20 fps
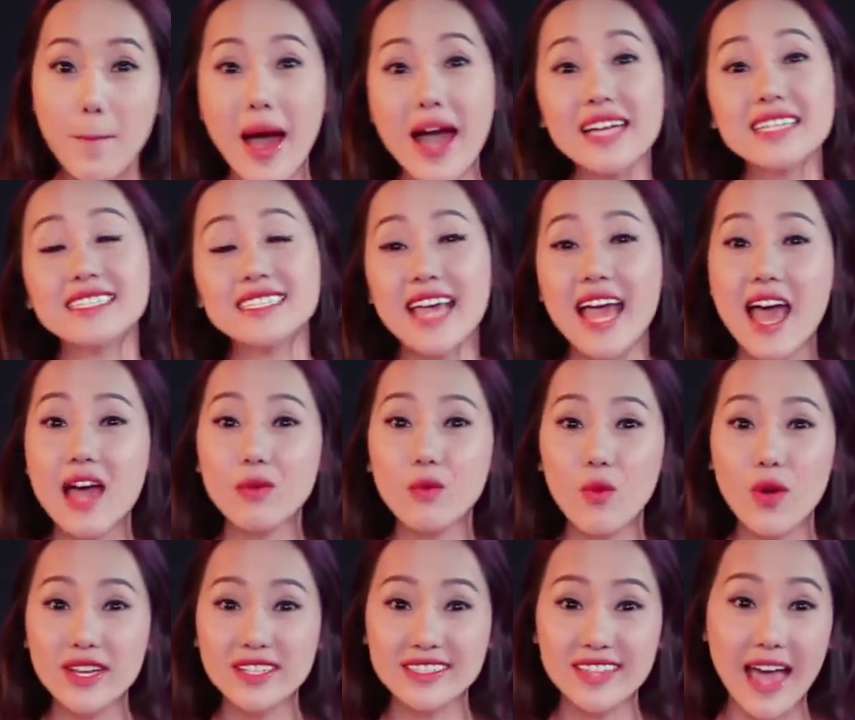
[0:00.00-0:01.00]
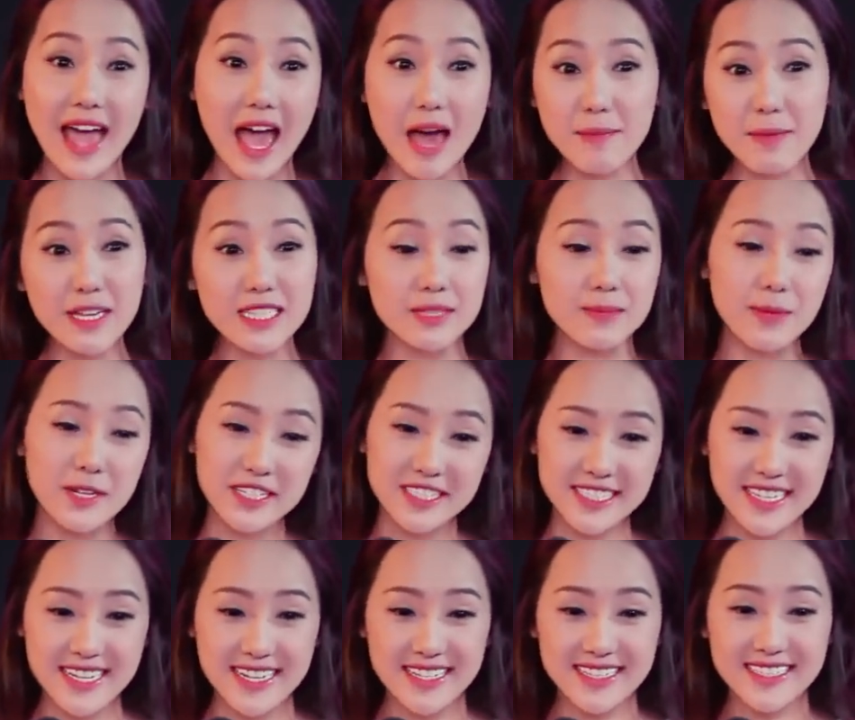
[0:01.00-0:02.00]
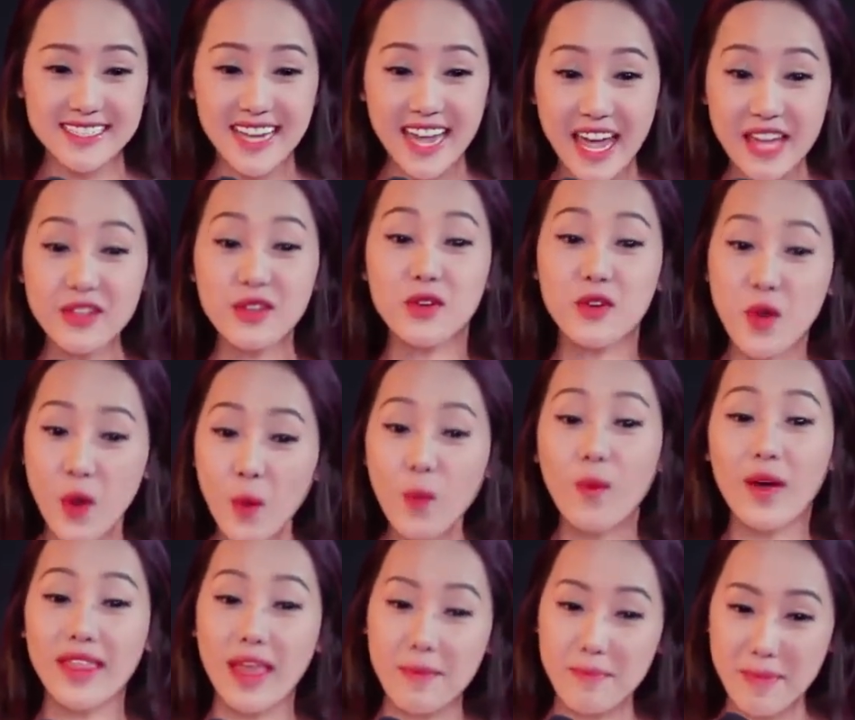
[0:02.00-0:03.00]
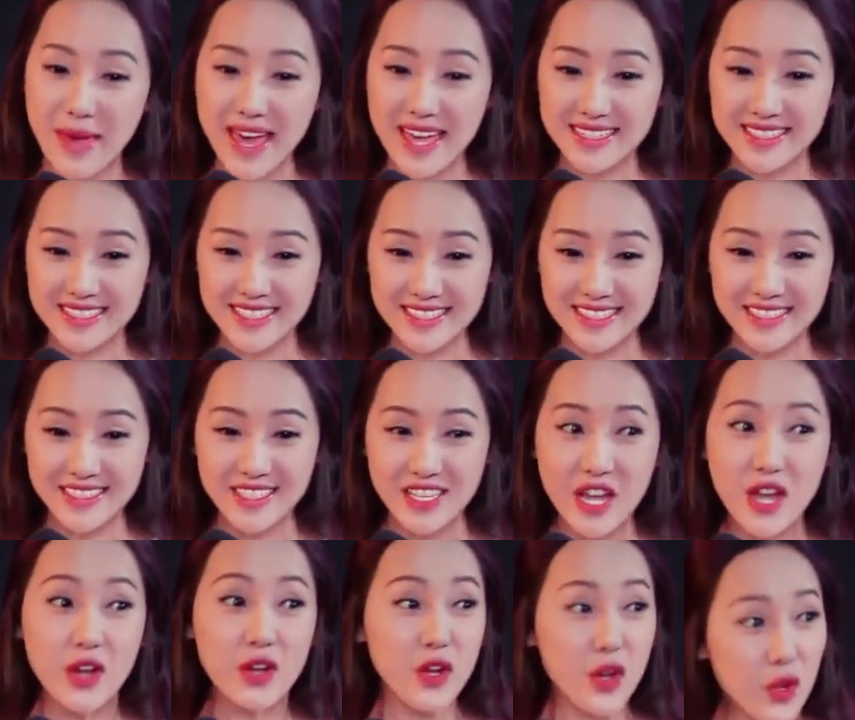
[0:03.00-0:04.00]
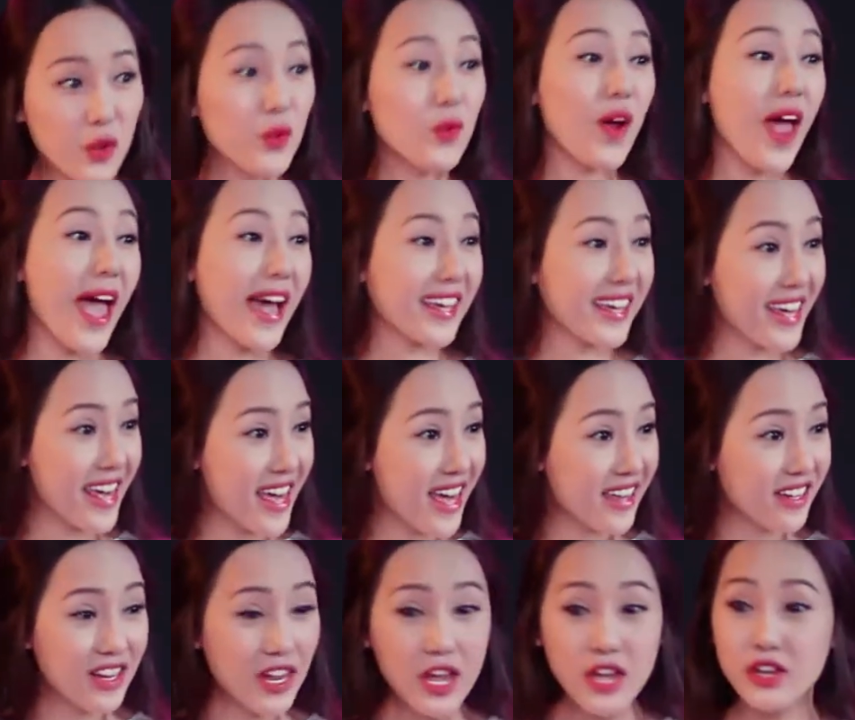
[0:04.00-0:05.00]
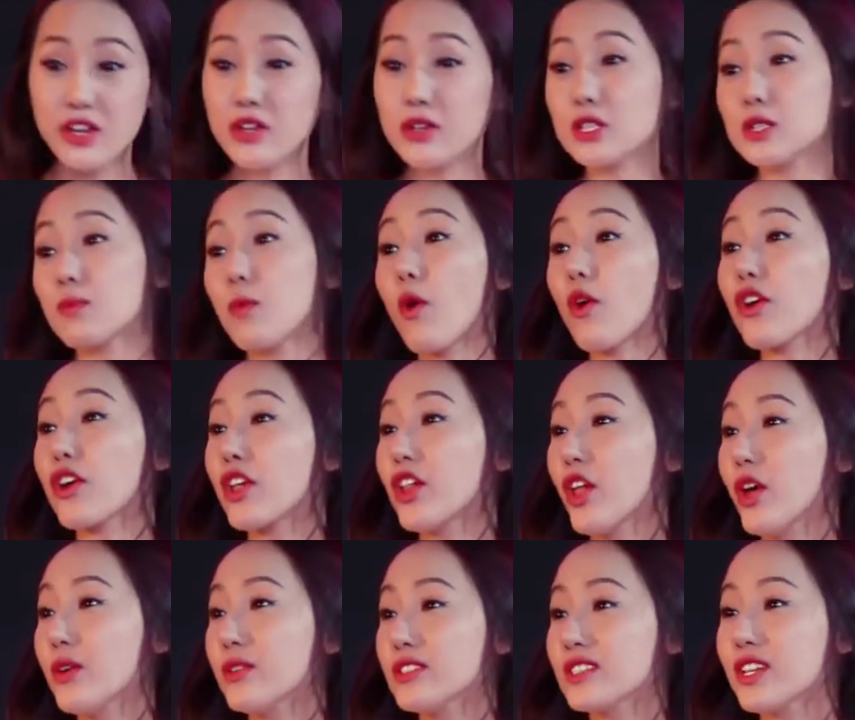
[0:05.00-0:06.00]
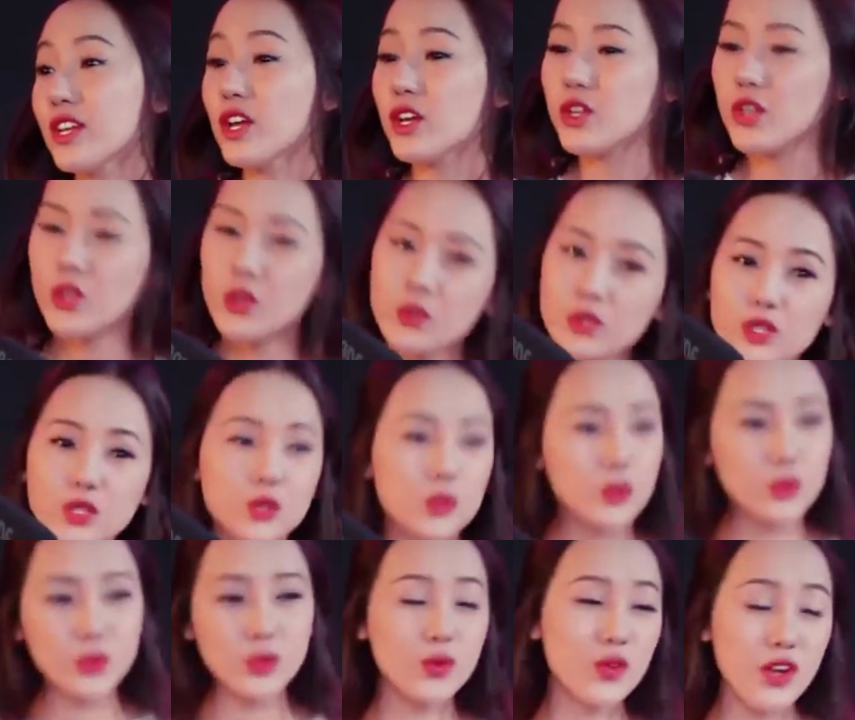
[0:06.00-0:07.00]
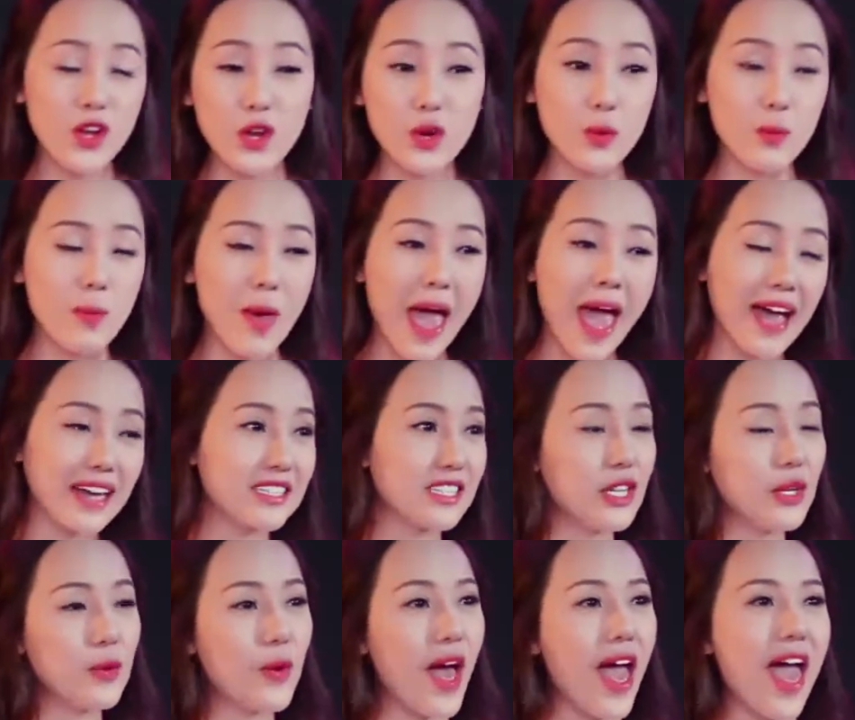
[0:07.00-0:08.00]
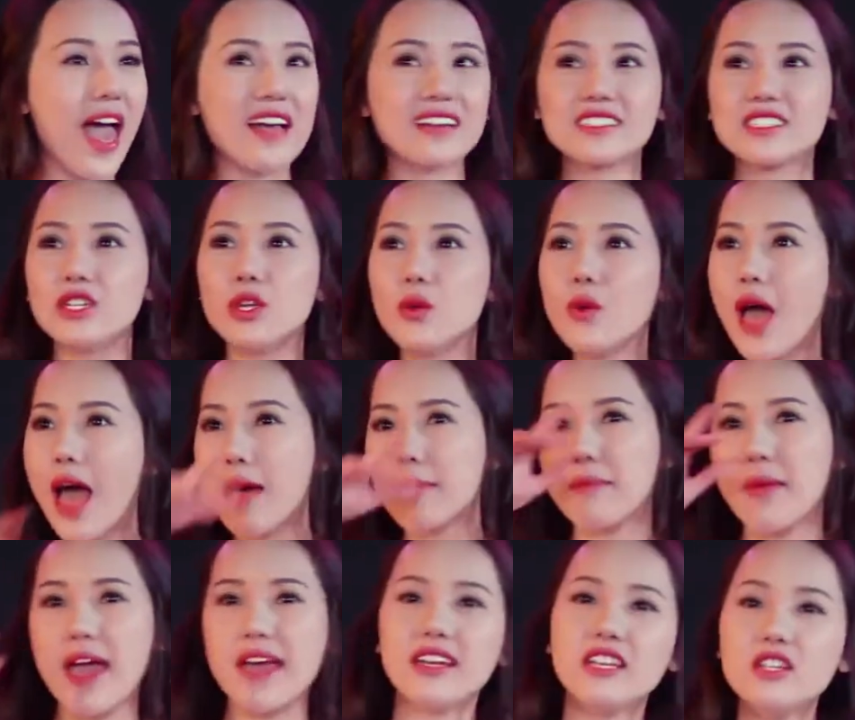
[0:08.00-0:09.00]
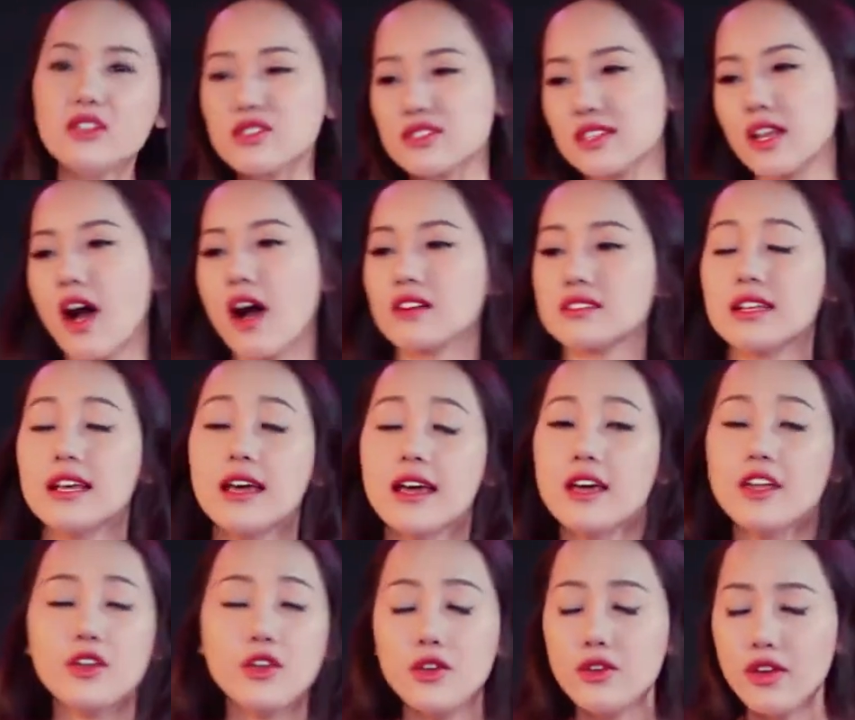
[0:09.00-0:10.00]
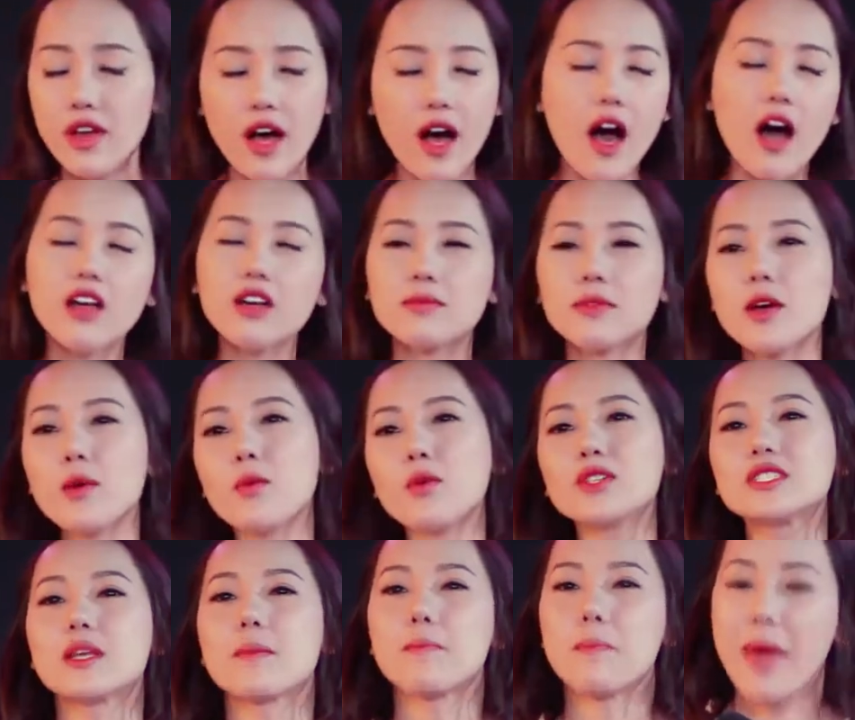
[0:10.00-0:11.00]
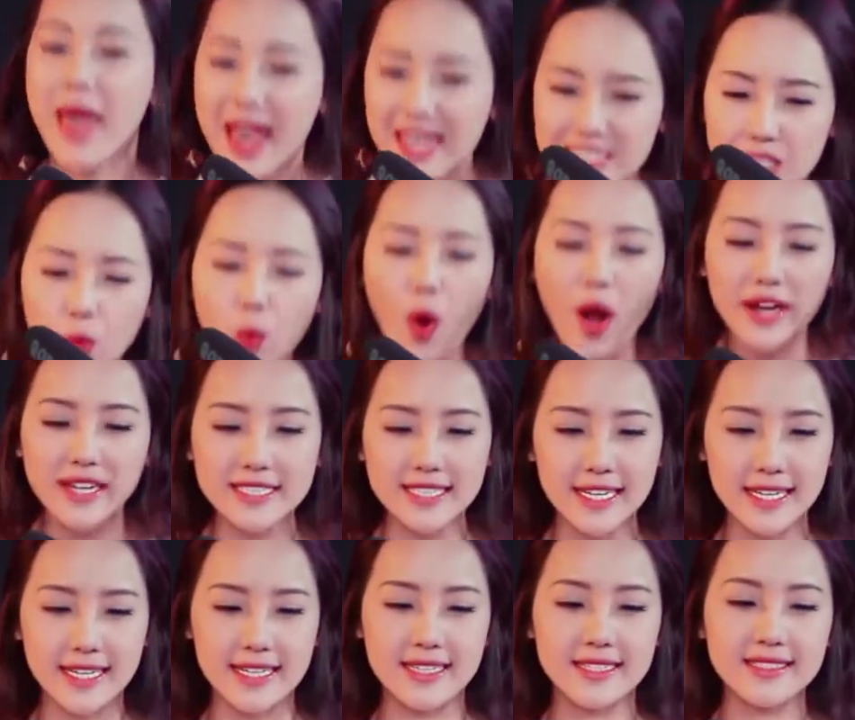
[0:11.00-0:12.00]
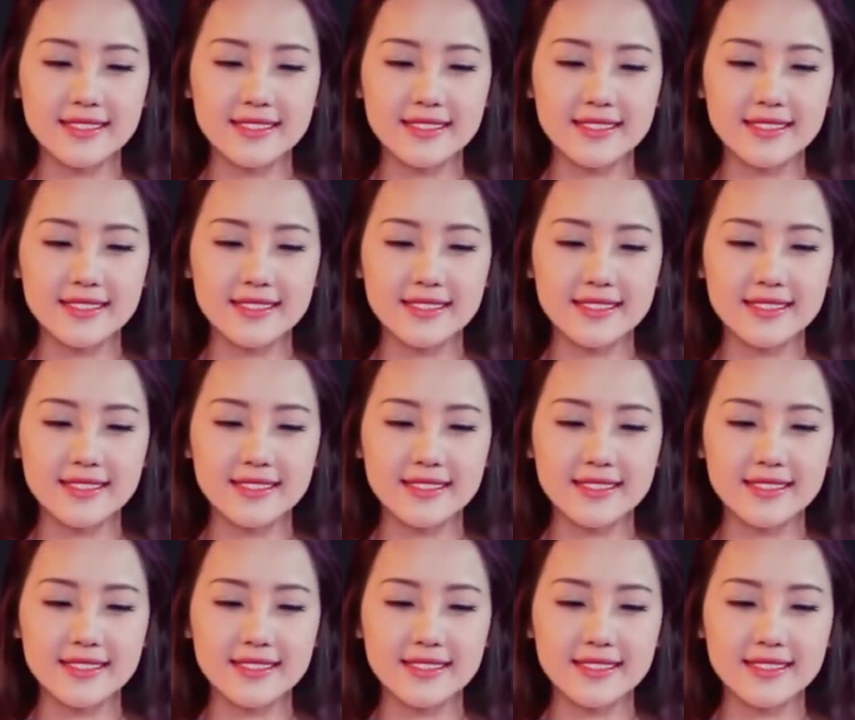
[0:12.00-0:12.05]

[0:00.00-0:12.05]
My dad was the happiest person, and you know what that meant. New racket, new sport clothes, new shoe, new bags, new hats, new headband, new socks. All of them was the best quality.